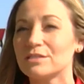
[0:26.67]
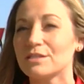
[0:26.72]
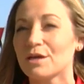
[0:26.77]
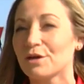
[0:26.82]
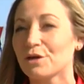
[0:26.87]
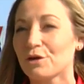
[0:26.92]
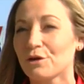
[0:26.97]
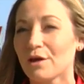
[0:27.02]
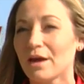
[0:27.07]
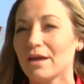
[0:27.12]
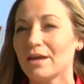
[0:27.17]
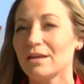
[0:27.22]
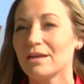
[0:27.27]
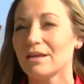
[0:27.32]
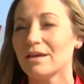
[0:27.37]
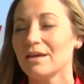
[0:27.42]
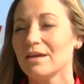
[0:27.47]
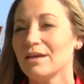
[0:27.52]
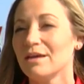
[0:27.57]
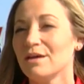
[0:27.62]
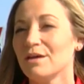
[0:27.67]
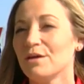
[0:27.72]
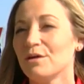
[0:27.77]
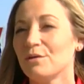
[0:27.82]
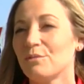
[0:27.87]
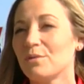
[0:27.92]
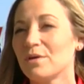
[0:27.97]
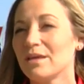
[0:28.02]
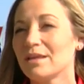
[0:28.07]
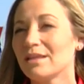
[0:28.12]
are great,
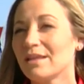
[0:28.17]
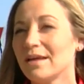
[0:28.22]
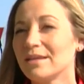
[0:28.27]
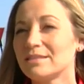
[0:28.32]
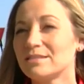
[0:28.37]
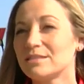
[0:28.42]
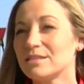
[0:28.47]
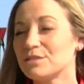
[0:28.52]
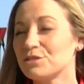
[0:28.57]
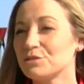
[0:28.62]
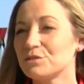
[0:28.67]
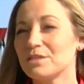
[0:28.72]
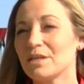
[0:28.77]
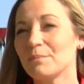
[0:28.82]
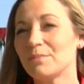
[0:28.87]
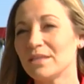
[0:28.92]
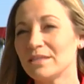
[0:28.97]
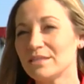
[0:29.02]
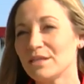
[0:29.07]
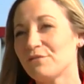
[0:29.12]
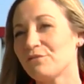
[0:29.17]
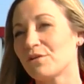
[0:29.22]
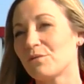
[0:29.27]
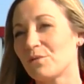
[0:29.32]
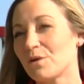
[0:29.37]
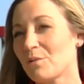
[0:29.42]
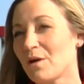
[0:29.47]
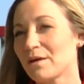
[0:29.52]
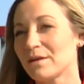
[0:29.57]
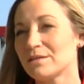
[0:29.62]
we like to do something
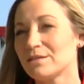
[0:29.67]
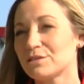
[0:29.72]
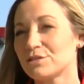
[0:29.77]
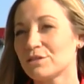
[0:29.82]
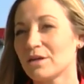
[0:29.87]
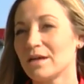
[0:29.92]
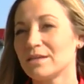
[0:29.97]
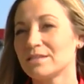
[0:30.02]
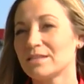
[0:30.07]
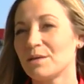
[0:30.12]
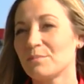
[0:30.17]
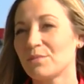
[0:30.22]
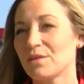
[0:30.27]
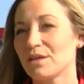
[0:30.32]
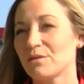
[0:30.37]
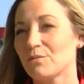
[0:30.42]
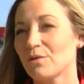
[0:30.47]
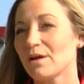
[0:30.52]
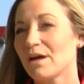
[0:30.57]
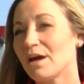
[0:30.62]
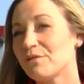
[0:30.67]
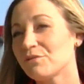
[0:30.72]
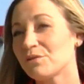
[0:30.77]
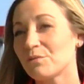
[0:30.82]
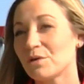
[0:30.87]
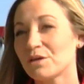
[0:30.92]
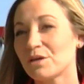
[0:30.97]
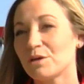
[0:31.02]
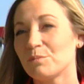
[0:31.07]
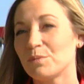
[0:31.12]
different. We wanted to try something where
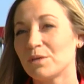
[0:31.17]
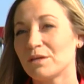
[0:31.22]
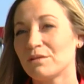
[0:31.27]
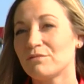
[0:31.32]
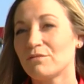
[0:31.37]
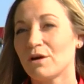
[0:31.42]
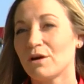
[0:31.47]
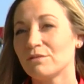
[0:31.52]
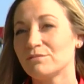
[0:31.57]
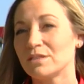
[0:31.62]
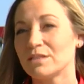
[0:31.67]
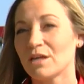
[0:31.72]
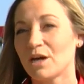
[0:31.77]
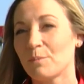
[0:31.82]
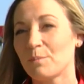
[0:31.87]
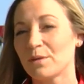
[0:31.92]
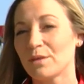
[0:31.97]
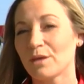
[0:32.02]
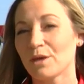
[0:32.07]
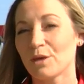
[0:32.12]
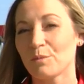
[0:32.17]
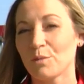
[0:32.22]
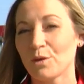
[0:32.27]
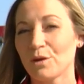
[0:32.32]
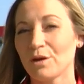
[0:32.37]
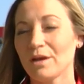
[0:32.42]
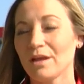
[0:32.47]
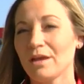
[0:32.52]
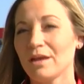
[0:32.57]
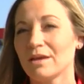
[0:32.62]
everyone could be involved in helping the
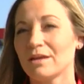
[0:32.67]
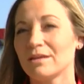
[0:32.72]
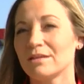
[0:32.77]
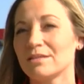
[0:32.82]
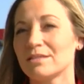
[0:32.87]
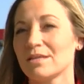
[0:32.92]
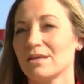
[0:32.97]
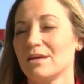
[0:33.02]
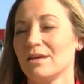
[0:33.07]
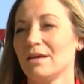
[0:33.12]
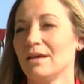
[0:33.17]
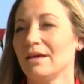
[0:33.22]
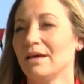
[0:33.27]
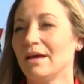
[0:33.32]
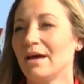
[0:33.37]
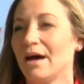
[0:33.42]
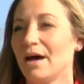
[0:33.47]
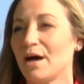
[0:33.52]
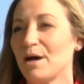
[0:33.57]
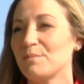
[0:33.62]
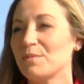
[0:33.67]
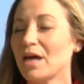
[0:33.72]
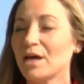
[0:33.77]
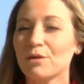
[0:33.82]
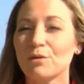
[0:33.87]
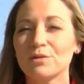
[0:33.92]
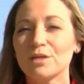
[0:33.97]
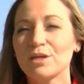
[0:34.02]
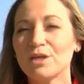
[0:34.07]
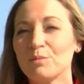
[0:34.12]
community and um,
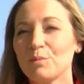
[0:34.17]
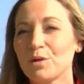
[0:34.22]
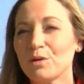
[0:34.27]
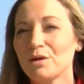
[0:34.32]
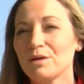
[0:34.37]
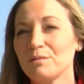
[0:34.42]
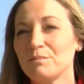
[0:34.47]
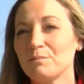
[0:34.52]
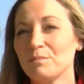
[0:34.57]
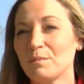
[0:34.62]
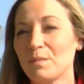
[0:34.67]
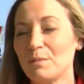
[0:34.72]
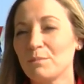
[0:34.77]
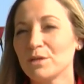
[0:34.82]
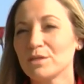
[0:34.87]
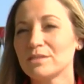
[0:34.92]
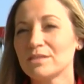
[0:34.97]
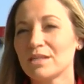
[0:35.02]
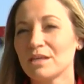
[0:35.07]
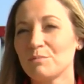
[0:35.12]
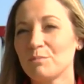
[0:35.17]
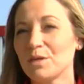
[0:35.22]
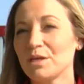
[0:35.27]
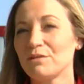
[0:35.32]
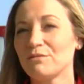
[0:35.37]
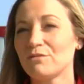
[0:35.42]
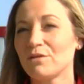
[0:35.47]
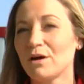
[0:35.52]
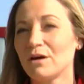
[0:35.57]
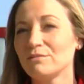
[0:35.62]
not only community members can be
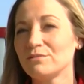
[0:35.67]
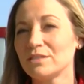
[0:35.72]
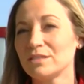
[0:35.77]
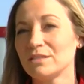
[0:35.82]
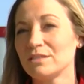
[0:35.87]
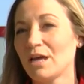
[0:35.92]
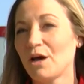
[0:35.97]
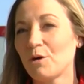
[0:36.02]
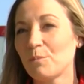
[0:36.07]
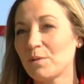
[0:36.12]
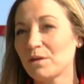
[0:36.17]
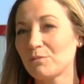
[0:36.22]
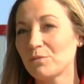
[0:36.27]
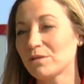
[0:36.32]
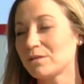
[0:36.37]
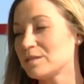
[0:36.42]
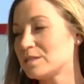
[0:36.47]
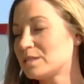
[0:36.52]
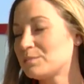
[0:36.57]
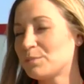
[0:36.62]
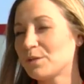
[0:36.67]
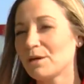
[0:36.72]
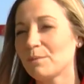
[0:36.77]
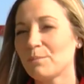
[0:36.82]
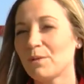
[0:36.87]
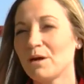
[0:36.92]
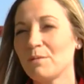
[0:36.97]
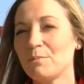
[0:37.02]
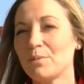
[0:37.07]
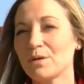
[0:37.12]
involved in helping with the
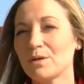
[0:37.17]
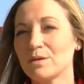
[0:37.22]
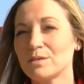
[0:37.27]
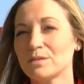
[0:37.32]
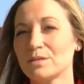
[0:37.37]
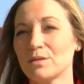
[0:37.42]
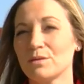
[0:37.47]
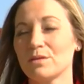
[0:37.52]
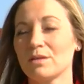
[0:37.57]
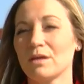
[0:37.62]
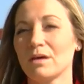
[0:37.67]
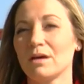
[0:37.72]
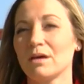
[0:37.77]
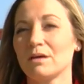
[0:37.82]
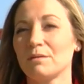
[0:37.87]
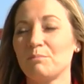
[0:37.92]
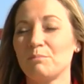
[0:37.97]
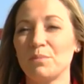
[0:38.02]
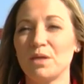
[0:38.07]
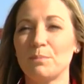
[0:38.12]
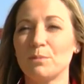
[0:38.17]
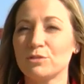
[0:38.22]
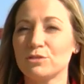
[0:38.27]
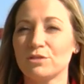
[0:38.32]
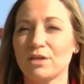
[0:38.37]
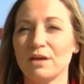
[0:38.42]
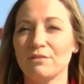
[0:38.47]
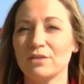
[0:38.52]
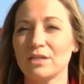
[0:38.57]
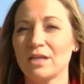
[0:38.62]
spirit pump, but also the people
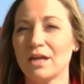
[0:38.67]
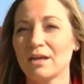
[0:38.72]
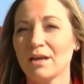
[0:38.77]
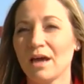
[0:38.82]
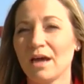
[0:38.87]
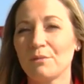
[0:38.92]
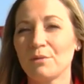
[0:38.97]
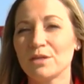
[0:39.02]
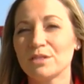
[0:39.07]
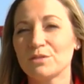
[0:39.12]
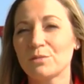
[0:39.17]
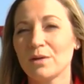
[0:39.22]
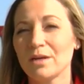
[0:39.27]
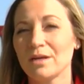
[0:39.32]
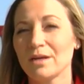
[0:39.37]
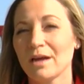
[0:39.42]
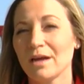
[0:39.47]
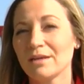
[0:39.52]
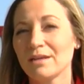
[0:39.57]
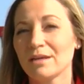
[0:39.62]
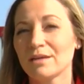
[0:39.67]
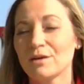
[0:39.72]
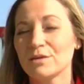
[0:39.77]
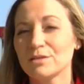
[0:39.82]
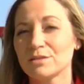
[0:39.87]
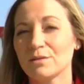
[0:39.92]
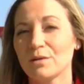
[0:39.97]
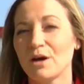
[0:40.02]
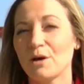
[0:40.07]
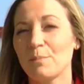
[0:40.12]
traveling on Highway 29 can
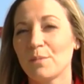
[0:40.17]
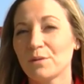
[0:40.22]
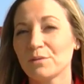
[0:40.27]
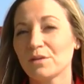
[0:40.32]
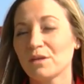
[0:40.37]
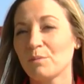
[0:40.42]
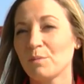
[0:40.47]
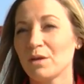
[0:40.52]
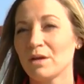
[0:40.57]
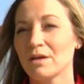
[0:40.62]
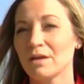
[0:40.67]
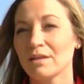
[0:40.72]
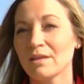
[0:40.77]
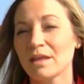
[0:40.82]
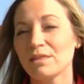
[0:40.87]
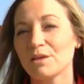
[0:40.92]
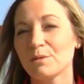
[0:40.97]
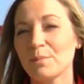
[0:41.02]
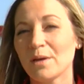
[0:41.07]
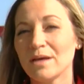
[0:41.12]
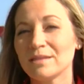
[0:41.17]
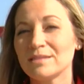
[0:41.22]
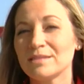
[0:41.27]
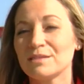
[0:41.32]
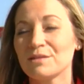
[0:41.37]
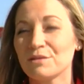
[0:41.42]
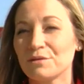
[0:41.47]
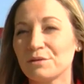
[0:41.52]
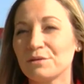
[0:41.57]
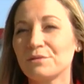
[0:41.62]
also help out the community that they're
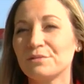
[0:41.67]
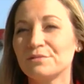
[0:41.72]
passing through.